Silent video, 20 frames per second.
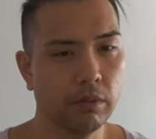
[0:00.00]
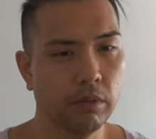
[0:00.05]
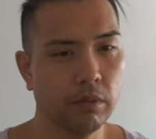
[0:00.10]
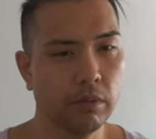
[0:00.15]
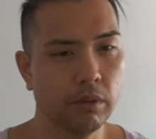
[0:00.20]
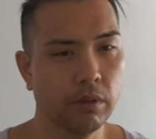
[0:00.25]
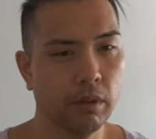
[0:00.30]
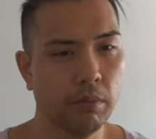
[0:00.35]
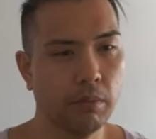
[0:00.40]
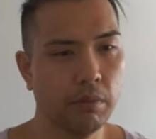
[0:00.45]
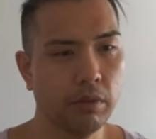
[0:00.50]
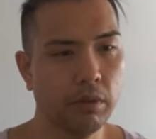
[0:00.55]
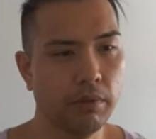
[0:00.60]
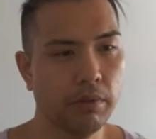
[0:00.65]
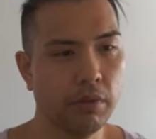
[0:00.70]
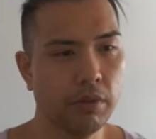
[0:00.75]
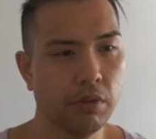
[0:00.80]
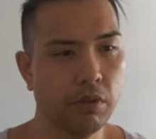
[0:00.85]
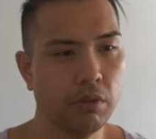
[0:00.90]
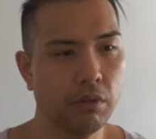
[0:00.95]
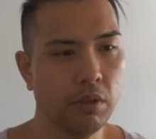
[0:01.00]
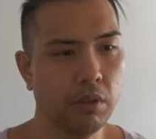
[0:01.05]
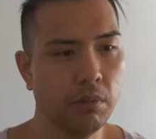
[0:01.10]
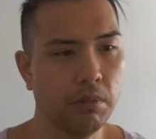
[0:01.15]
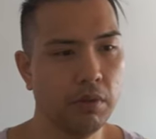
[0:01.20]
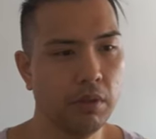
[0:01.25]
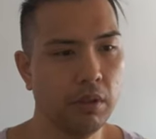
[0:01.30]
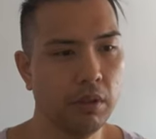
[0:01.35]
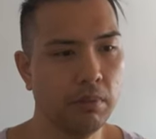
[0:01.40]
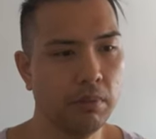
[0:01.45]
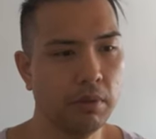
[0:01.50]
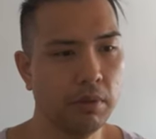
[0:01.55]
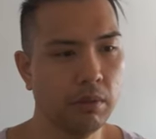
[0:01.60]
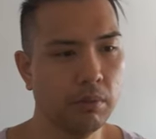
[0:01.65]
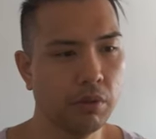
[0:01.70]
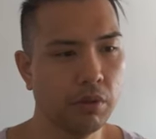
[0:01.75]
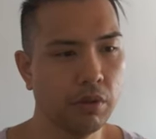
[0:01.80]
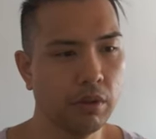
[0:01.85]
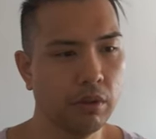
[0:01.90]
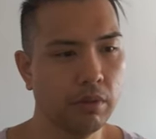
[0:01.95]
I believe it's U D P, but I'm
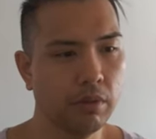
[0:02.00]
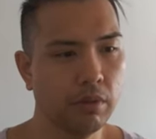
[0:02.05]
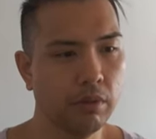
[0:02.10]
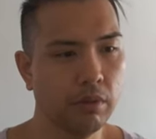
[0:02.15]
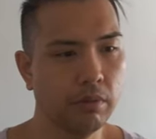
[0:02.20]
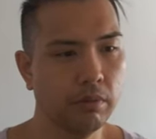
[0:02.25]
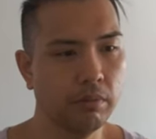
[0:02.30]
trying to